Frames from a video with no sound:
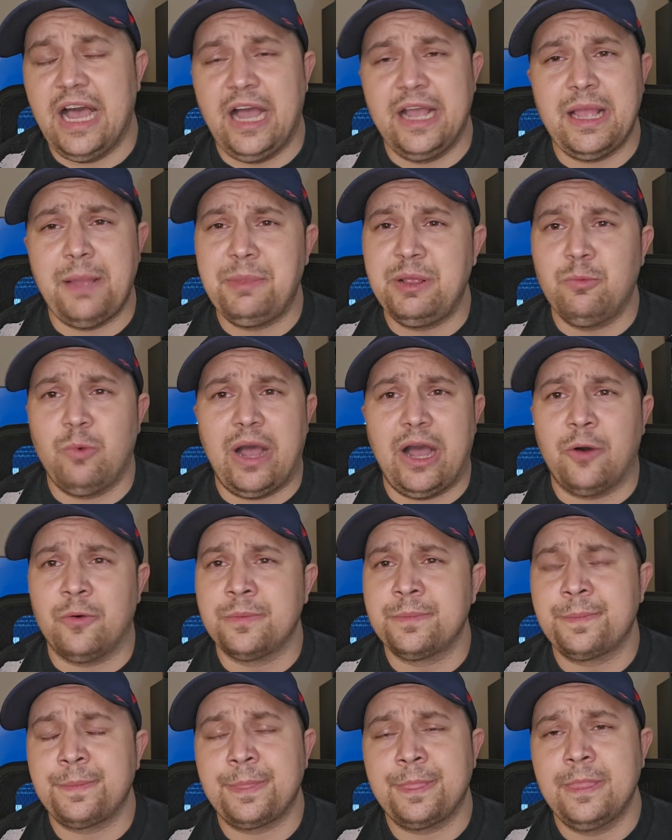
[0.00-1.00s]
I I mean, wow.
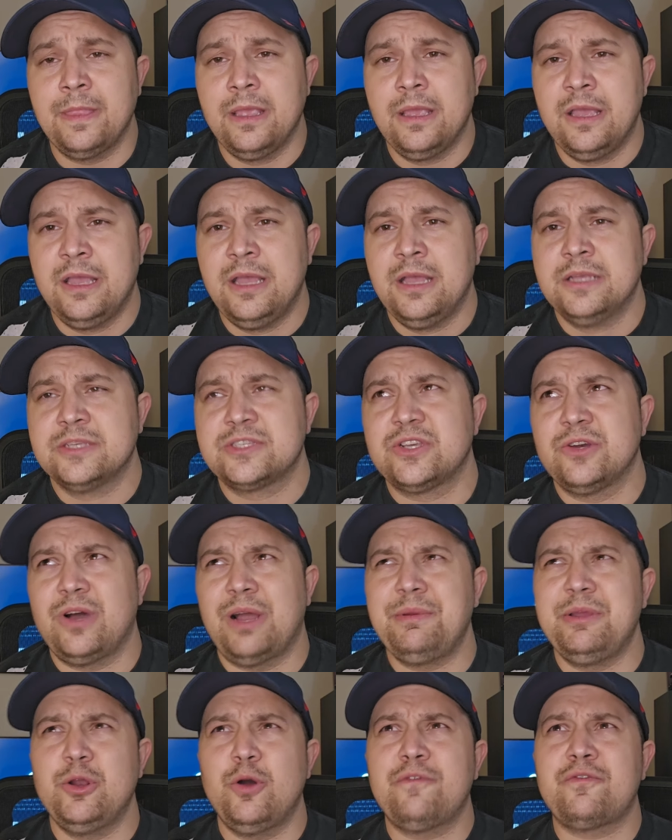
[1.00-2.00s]
So
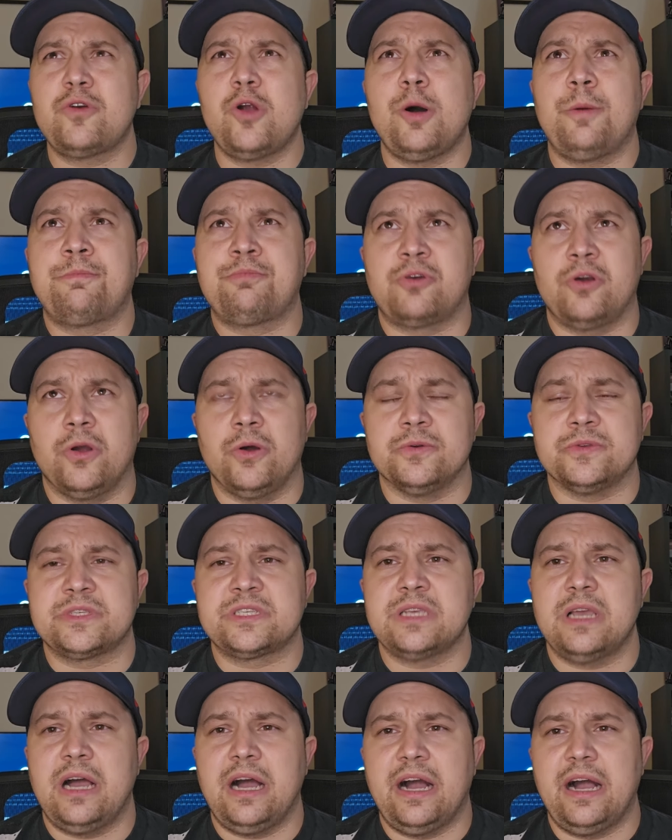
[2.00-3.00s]
I mean, overall
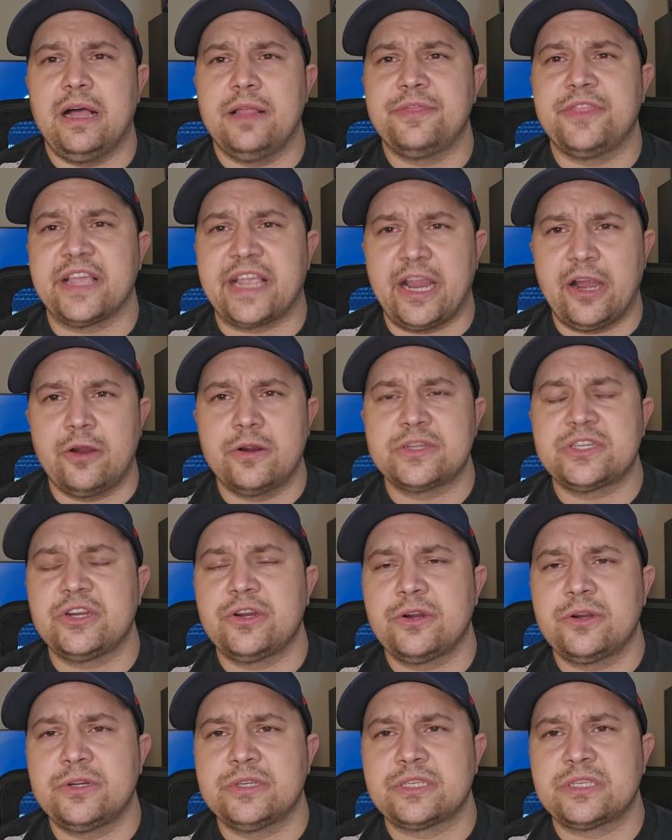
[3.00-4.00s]
pros, the
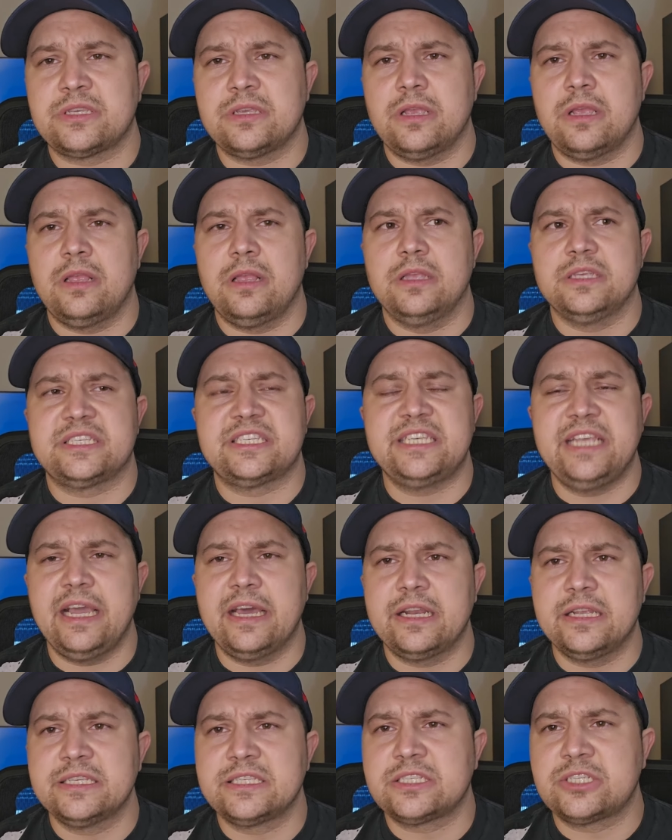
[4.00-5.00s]
characters.
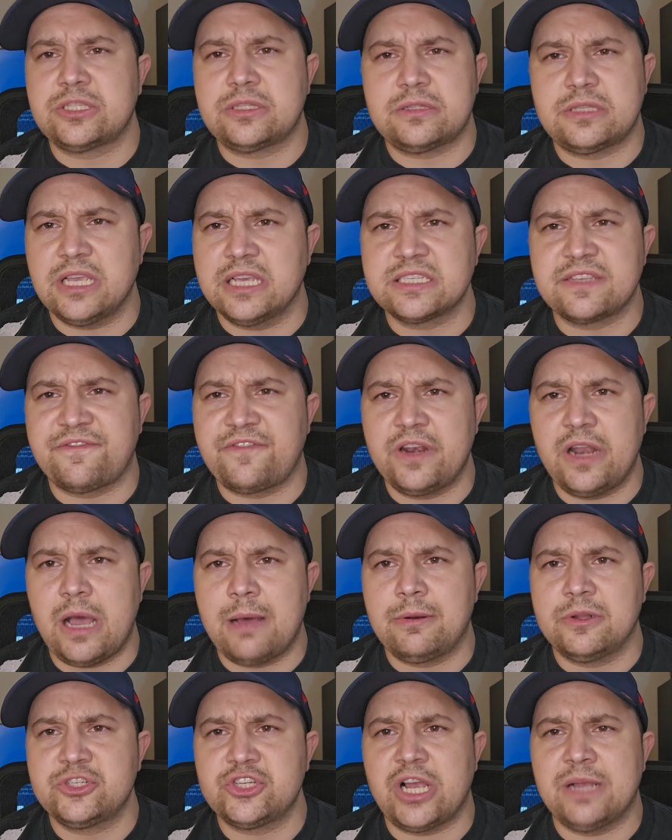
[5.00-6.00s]
Sienna does a
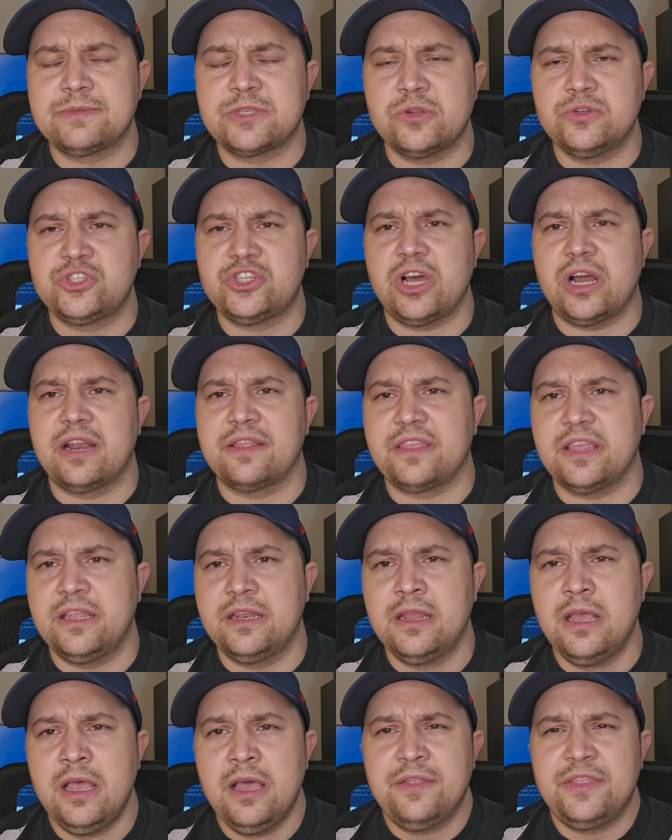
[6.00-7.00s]
phenomenal job, so does
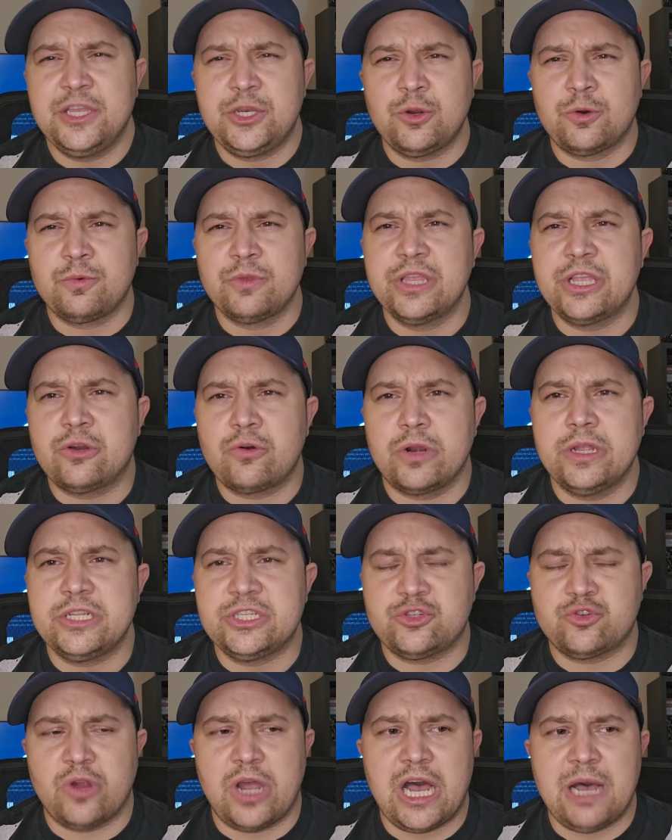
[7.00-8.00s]
Jonathan. They do a really
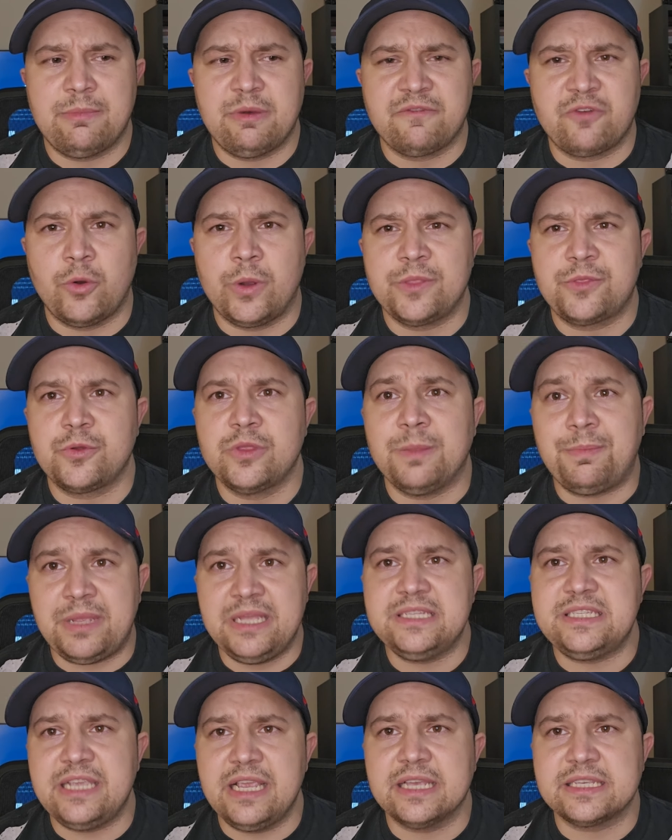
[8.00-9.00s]
great job of going through the
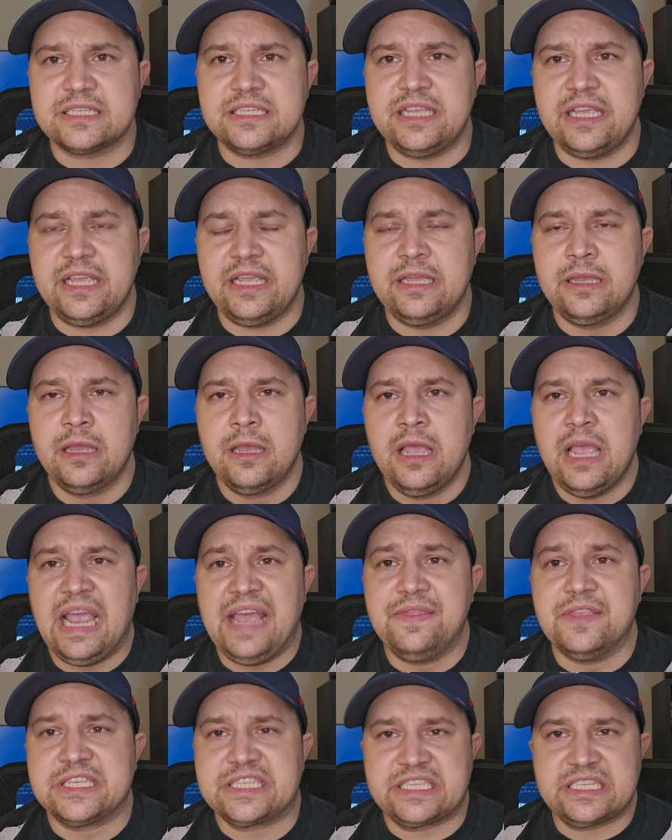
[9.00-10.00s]
P T S D
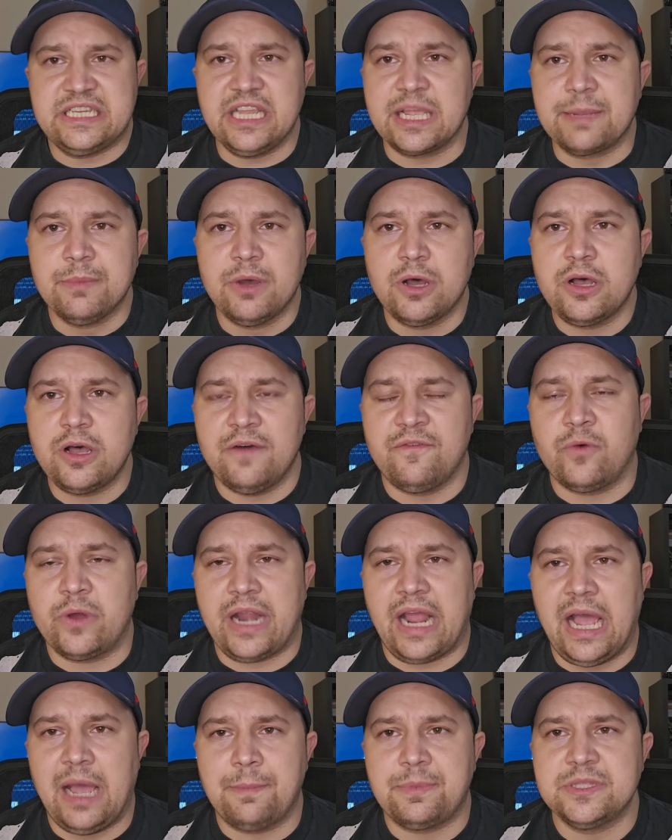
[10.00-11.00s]
and the stigma of
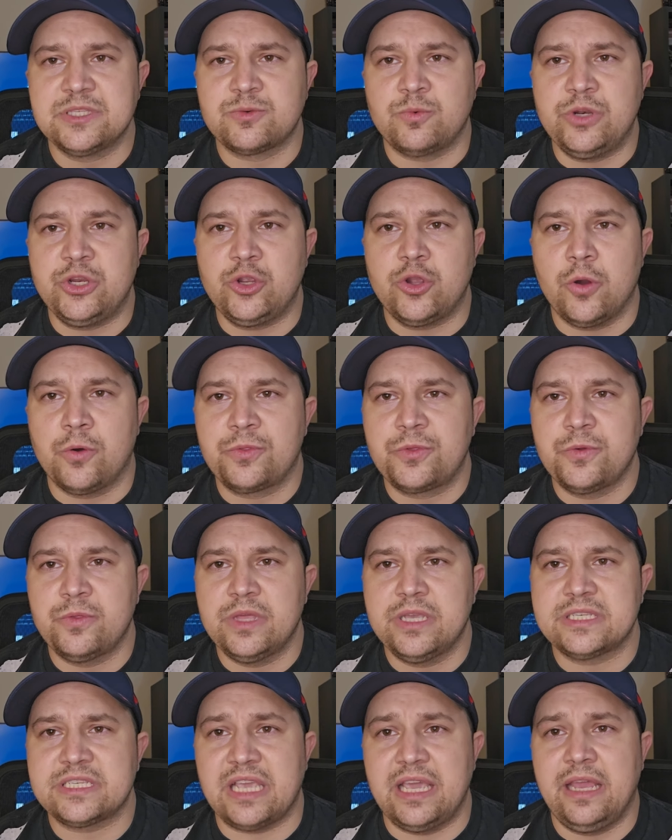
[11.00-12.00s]
what happens when you go through
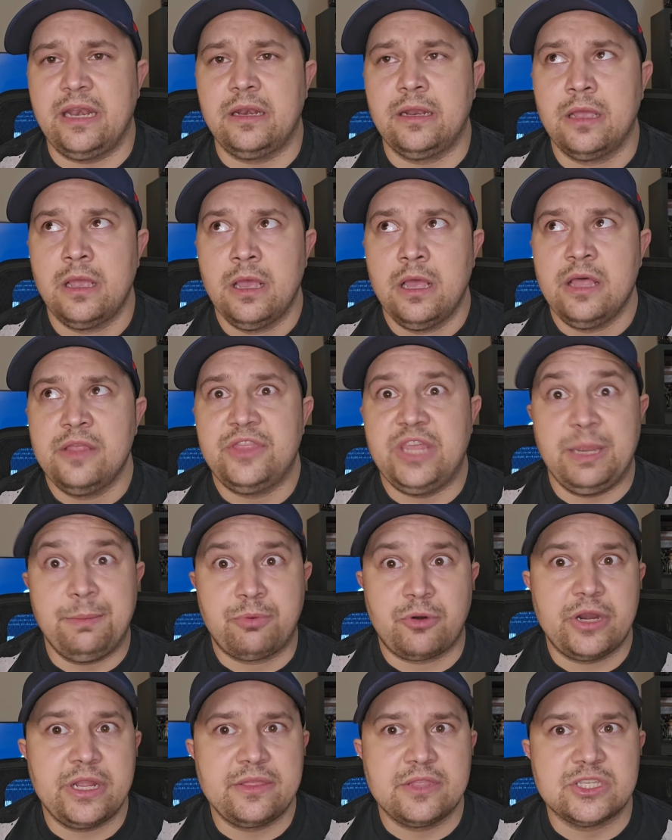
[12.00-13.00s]
this, and they
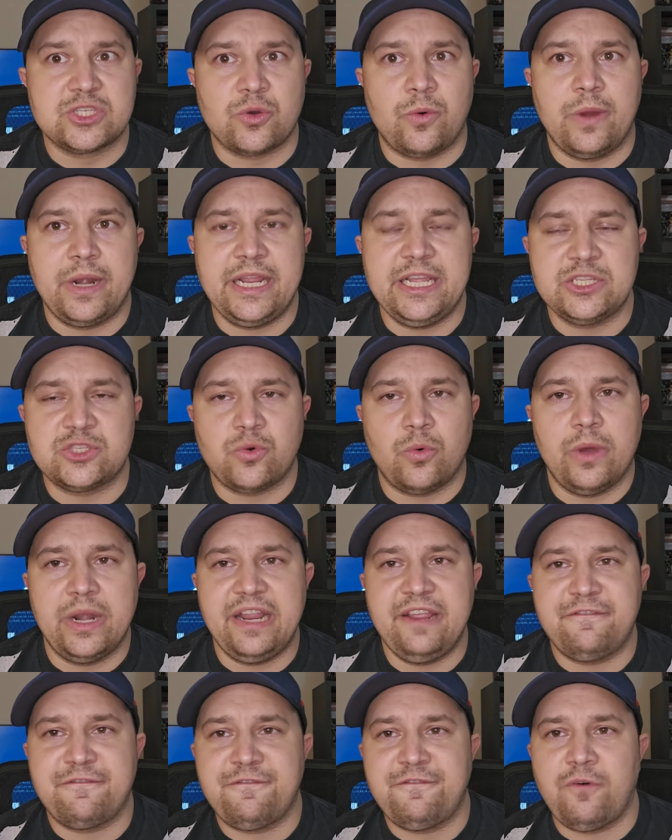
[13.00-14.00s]
bring the twenty
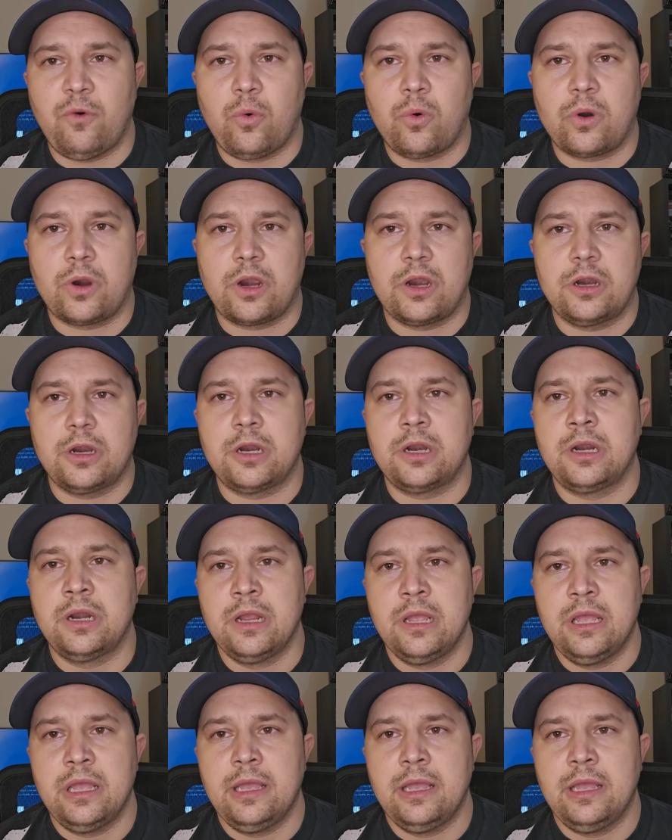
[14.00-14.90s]
twenty-four